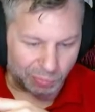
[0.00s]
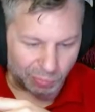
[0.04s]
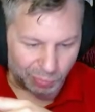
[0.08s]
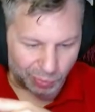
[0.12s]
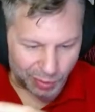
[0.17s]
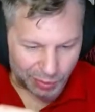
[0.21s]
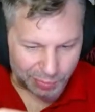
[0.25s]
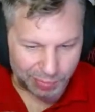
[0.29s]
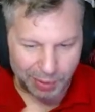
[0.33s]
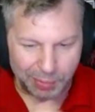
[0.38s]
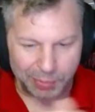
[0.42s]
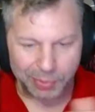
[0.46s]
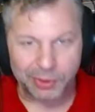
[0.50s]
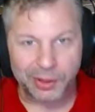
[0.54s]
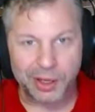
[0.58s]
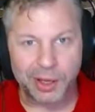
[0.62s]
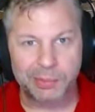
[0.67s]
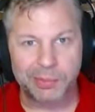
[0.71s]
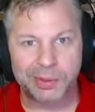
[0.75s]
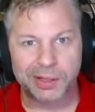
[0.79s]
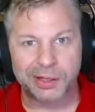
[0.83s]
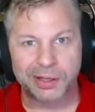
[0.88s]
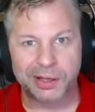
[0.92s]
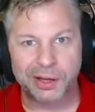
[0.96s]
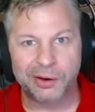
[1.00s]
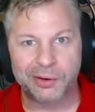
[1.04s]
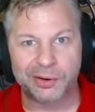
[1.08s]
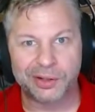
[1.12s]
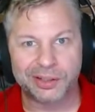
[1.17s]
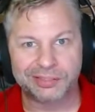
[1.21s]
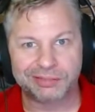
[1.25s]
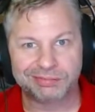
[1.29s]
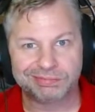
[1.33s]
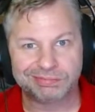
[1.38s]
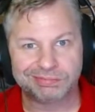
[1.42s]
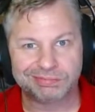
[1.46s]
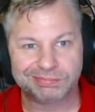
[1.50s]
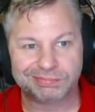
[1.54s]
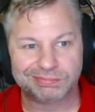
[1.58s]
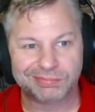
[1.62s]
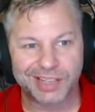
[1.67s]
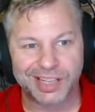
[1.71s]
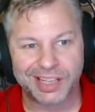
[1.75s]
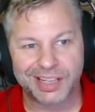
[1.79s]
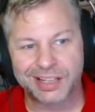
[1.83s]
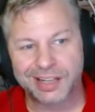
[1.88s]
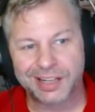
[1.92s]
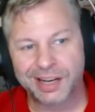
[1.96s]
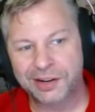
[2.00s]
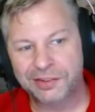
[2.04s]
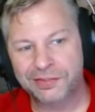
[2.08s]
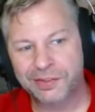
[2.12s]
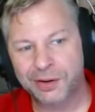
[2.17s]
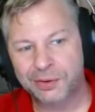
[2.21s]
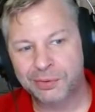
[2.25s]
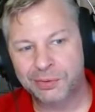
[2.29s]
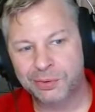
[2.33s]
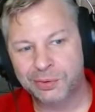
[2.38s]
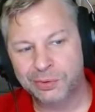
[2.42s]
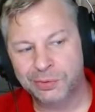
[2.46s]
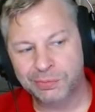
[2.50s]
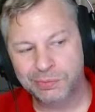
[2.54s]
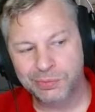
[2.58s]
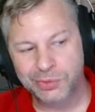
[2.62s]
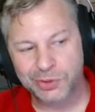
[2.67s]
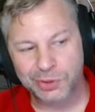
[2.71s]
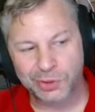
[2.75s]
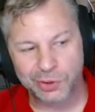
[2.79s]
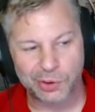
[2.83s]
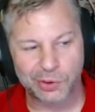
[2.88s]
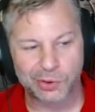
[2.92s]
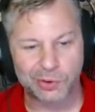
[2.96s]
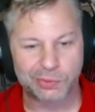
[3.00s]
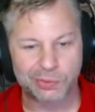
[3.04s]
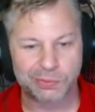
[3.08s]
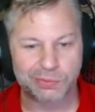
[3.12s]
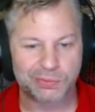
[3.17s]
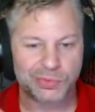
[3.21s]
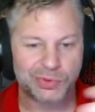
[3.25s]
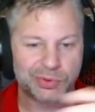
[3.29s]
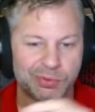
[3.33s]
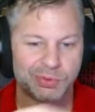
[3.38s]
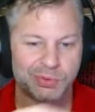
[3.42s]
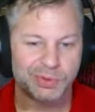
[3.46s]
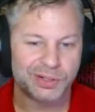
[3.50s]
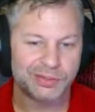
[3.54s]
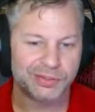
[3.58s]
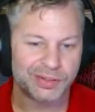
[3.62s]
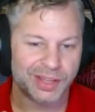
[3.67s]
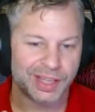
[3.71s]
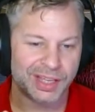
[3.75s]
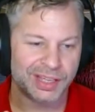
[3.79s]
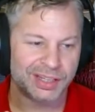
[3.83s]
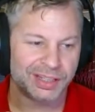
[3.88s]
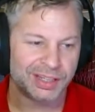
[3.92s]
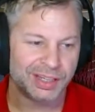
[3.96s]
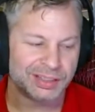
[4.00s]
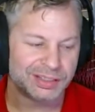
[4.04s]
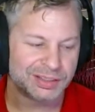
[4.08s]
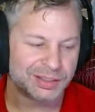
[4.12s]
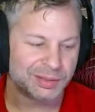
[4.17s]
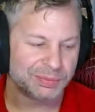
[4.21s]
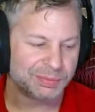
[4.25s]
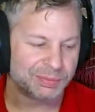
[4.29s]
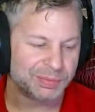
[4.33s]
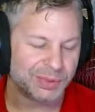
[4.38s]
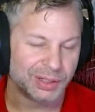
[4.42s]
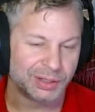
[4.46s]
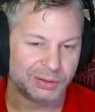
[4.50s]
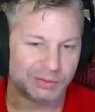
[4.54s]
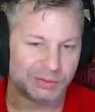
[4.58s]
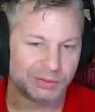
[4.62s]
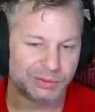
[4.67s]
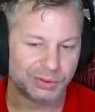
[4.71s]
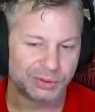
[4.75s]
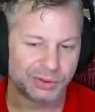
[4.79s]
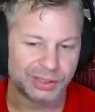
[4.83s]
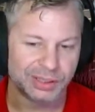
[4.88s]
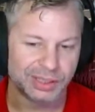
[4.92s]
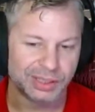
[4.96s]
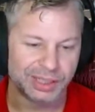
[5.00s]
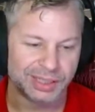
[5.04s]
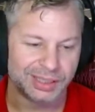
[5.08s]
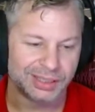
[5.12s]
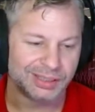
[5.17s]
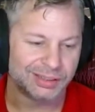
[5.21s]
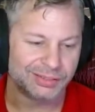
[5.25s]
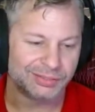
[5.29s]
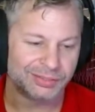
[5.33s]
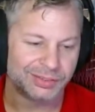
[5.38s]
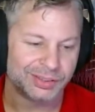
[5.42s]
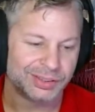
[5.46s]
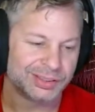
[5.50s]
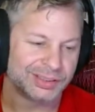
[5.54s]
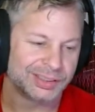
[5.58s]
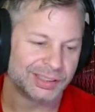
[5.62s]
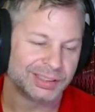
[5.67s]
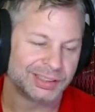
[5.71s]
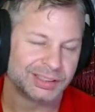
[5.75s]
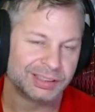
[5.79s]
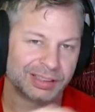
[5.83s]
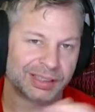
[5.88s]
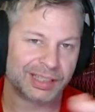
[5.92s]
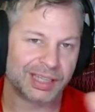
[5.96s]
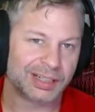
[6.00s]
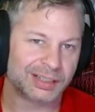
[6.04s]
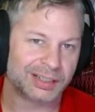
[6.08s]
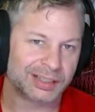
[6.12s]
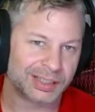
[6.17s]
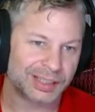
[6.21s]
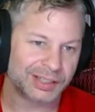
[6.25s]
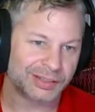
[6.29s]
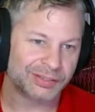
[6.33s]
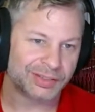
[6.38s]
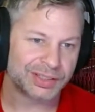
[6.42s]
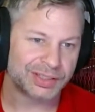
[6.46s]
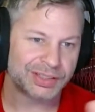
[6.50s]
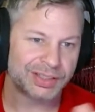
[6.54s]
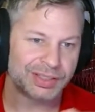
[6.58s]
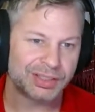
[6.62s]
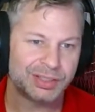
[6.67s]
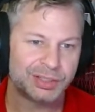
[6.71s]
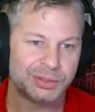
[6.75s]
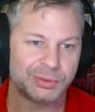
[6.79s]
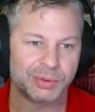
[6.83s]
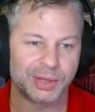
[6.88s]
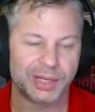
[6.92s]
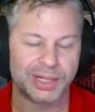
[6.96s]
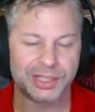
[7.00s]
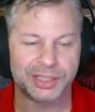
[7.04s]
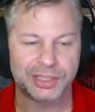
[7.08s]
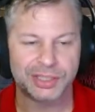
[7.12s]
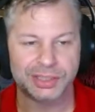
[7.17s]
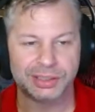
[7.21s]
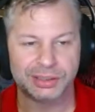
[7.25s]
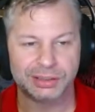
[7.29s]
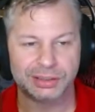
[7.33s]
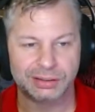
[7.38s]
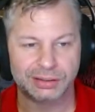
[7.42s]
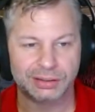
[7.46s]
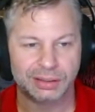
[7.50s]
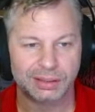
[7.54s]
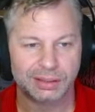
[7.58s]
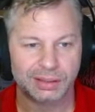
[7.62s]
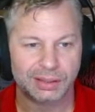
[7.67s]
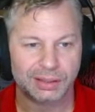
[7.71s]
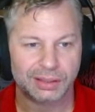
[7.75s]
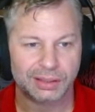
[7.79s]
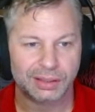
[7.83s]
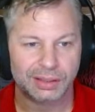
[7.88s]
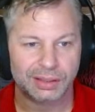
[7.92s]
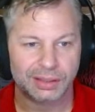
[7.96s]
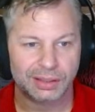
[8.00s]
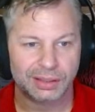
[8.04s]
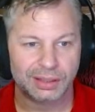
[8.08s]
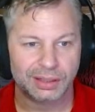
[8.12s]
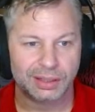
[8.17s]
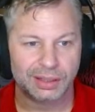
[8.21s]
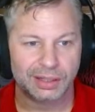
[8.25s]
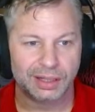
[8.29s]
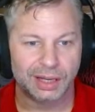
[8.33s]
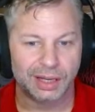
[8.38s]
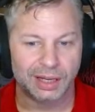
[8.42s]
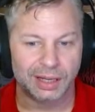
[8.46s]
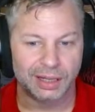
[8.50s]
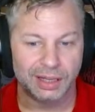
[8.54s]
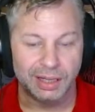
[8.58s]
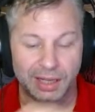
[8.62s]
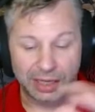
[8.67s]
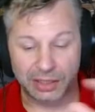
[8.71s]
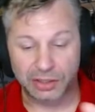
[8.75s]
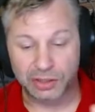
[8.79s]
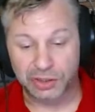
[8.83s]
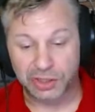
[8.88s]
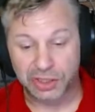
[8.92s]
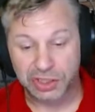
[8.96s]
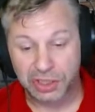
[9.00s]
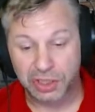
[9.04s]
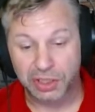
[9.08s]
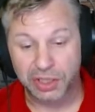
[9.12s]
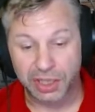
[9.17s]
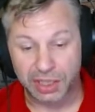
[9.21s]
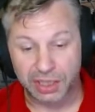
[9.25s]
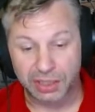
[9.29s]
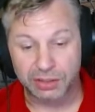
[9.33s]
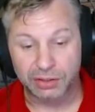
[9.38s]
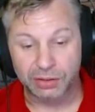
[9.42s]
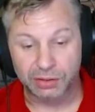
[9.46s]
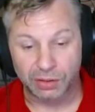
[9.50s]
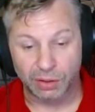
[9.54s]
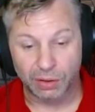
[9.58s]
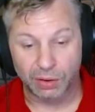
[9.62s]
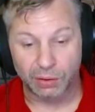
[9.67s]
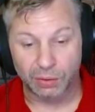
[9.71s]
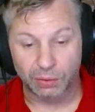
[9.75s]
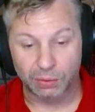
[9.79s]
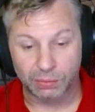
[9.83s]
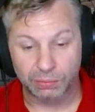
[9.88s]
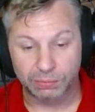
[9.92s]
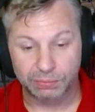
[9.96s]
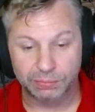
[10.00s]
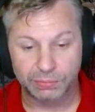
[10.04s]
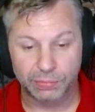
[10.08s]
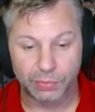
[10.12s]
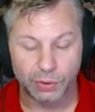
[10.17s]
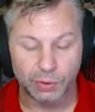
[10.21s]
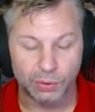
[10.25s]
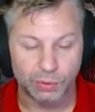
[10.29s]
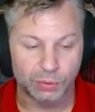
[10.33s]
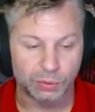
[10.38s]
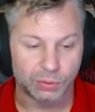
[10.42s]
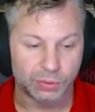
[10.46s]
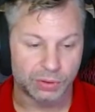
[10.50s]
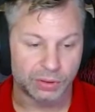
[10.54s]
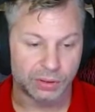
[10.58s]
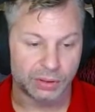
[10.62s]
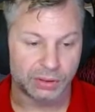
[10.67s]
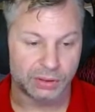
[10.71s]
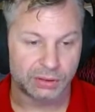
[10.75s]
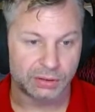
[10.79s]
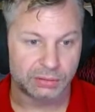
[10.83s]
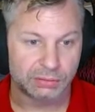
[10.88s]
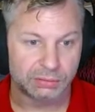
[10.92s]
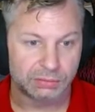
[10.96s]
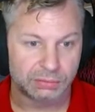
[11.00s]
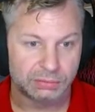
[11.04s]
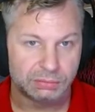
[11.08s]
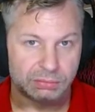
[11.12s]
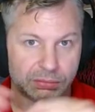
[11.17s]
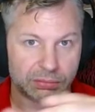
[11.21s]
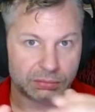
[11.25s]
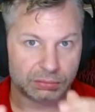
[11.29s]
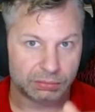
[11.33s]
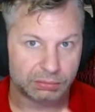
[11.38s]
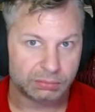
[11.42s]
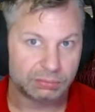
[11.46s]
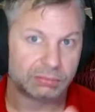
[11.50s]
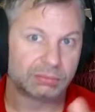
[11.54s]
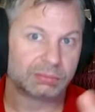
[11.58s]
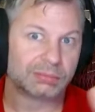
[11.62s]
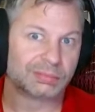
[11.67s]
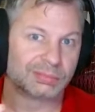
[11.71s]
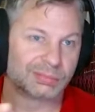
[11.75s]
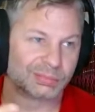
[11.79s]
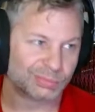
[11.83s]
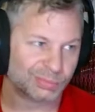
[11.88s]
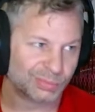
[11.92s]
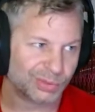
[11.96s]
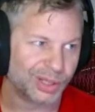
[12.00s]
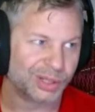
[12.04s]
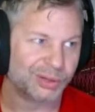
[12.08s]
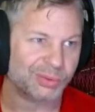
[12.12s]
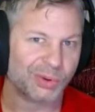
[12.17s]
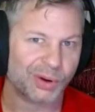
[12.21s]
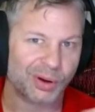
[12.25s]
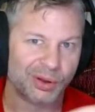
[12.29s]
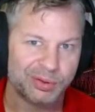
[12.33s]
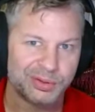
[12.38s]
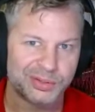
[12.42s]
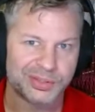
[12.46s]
with people coming and going in and out of our rooms or homes, whatever that ends up, looking like. If it's a caregiver situation, and you're still in your home or in one of